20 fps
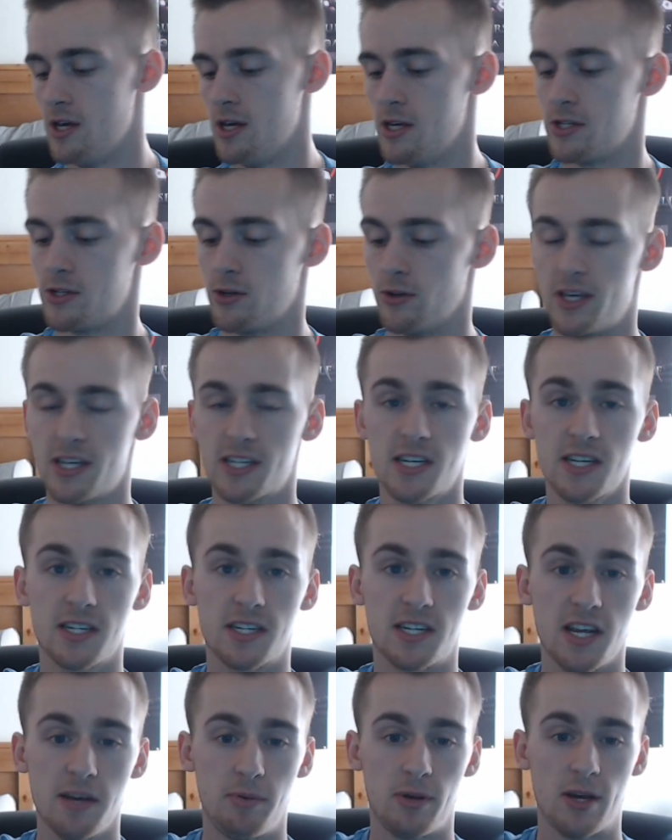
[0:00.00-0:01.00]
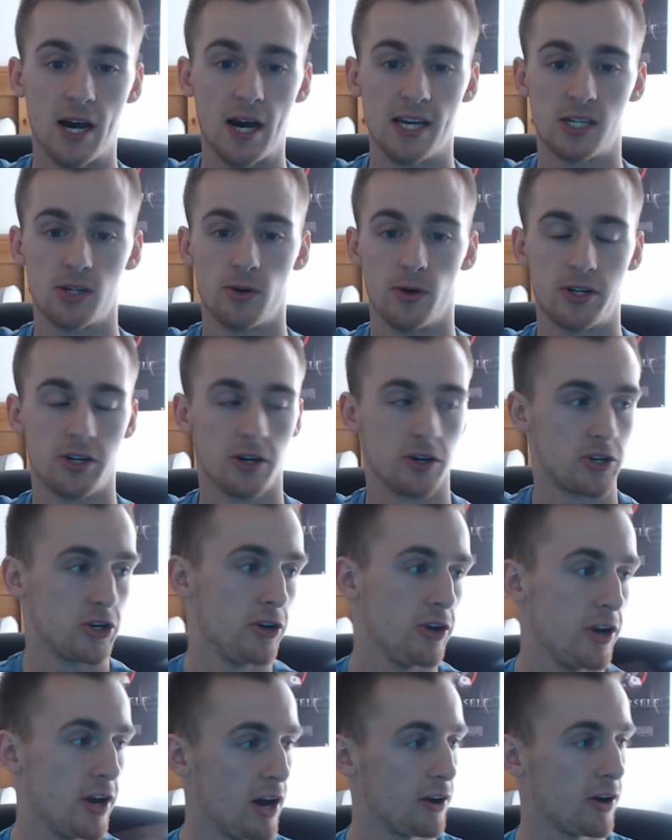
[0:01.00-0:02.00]
So this is DPI switcher. I'll show
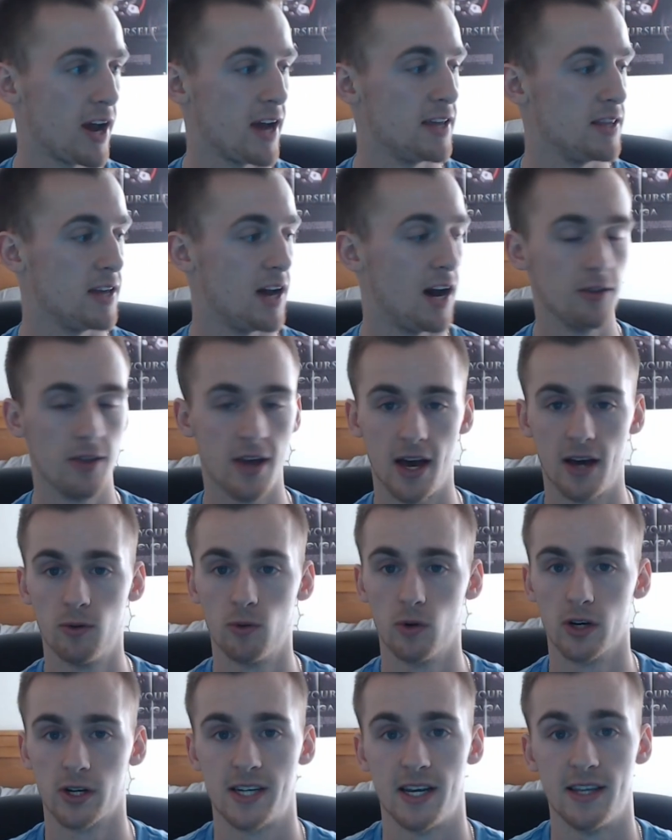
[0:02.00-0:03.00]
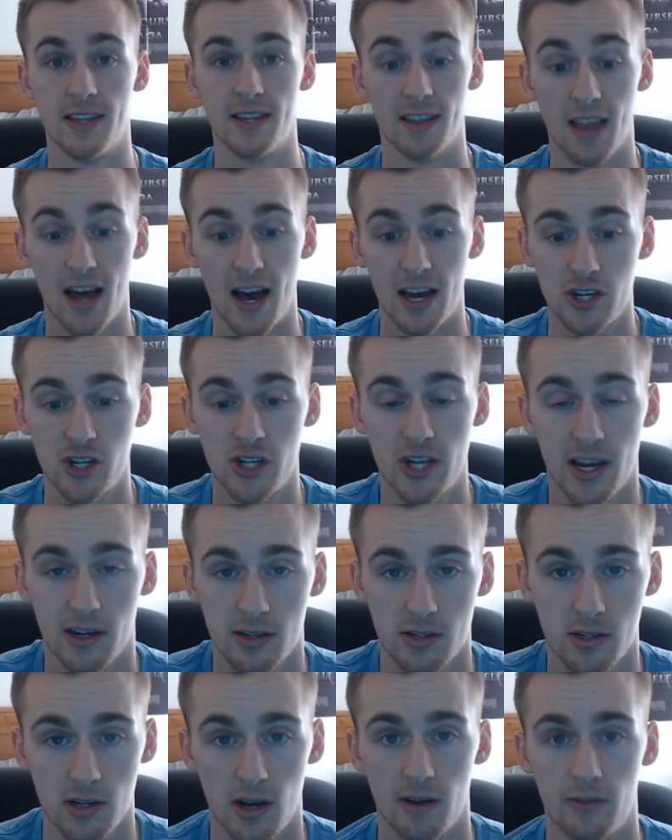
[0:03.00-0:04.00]
you how that works in the Logitech
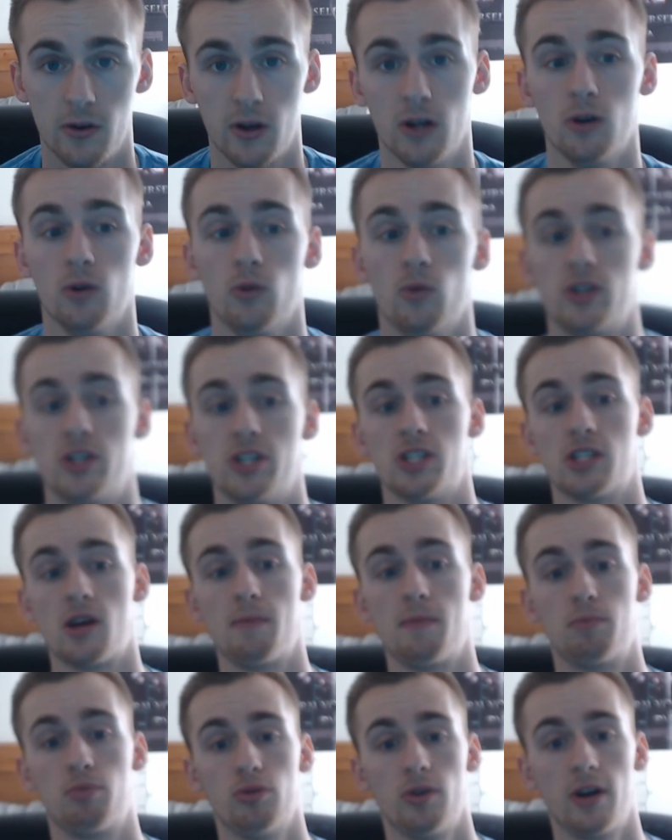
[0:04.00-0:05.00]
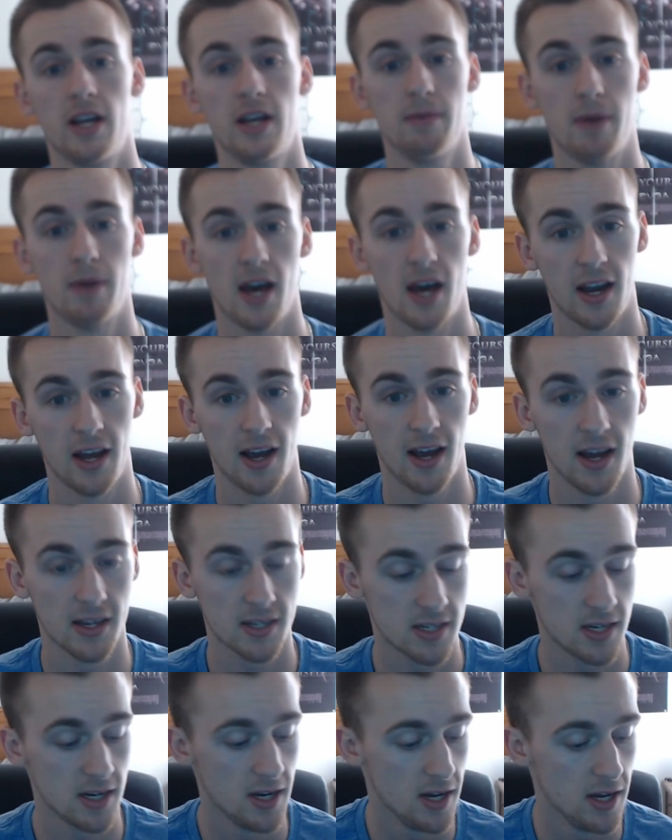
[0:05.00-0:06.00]
software, which is pretty
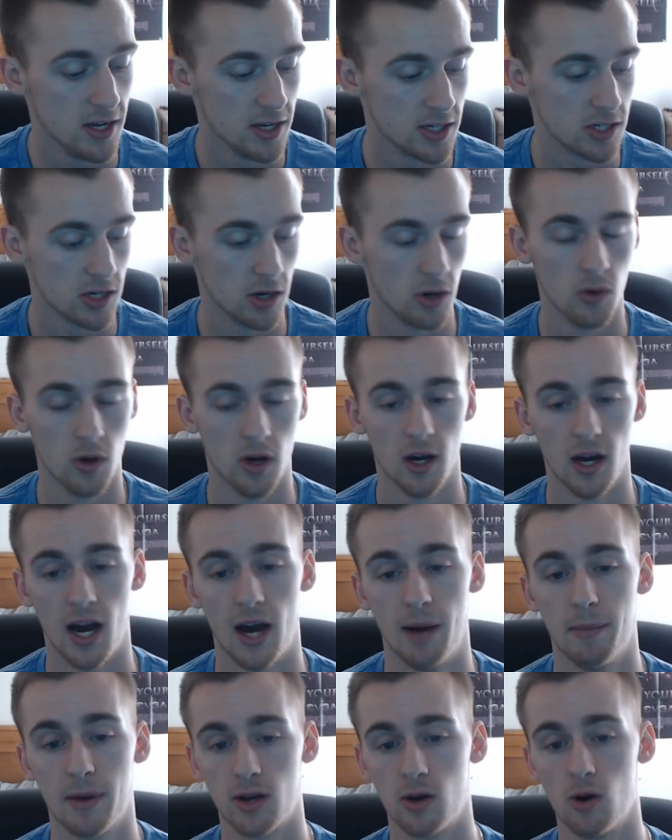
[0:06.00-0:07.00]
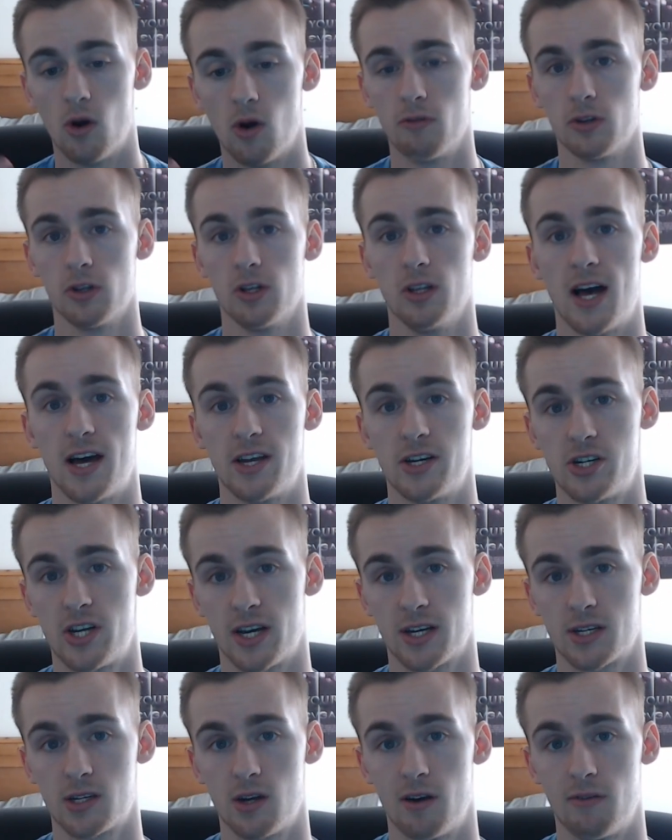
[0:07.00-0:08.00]
badass. So I'm gonna go over the
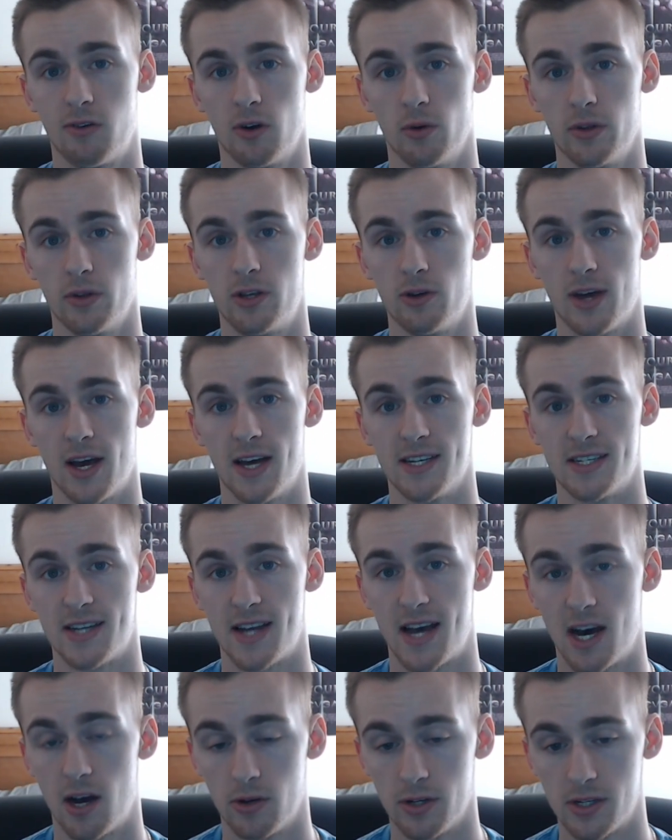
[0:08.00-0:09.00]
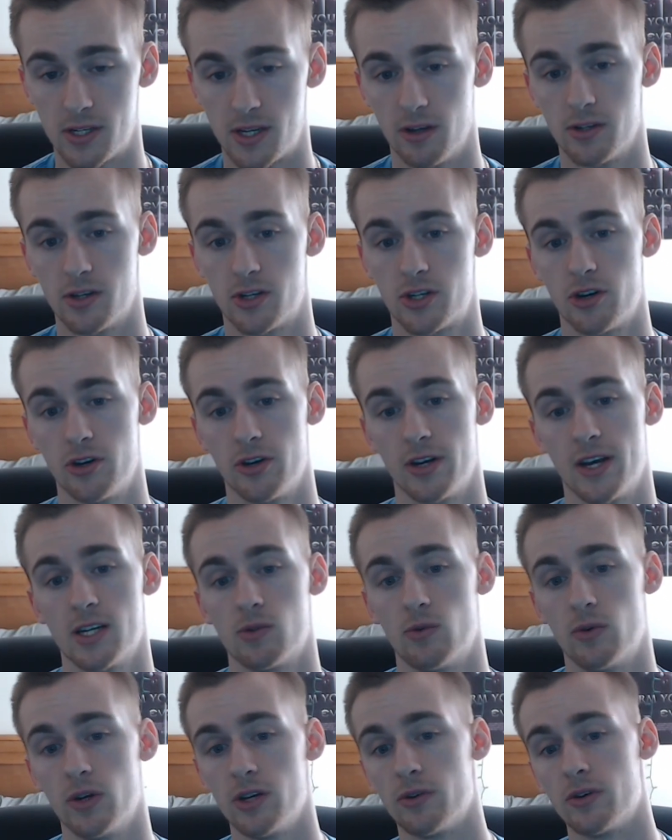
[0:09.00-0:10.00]
Logitech software with you guys now and show you guys
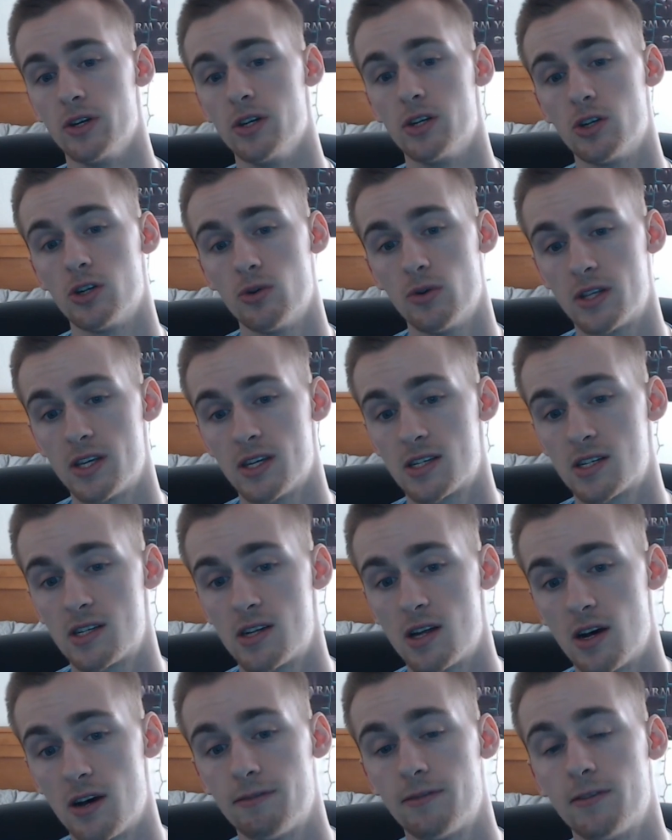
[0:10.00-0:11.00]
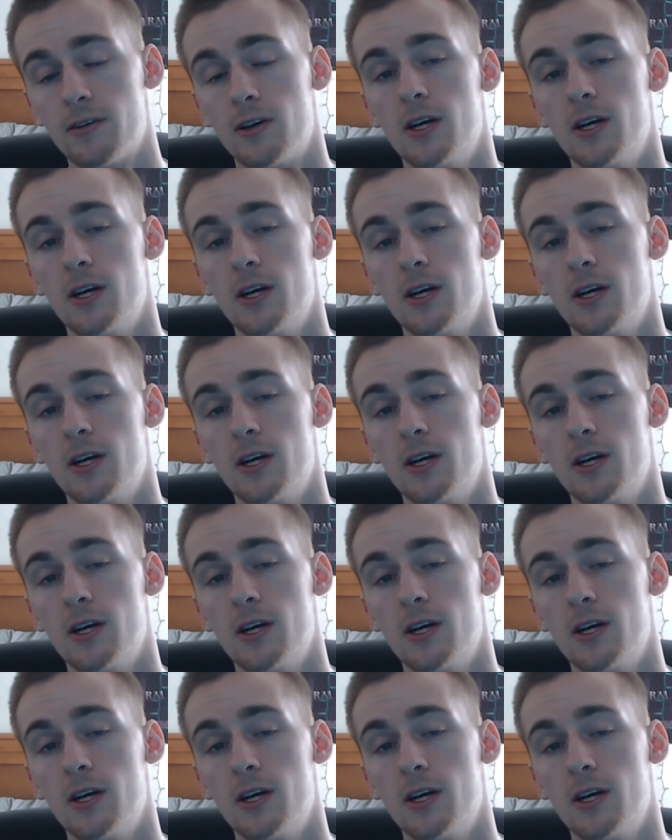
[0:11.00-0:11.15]
what you can do with this stuff.